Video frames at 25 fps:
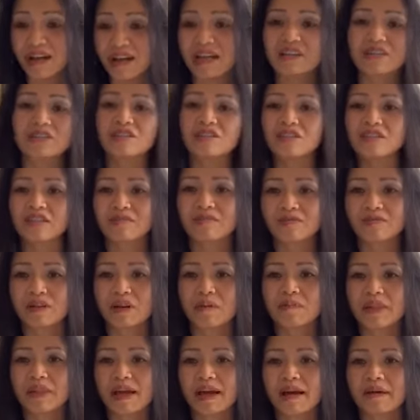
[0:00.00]
energy
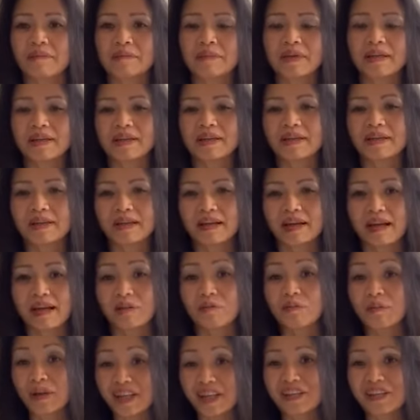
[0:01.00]
from them uh,
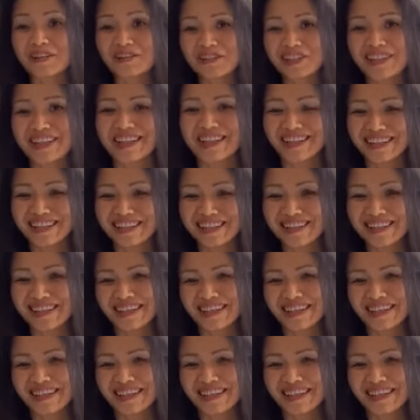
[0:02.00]
when you need it.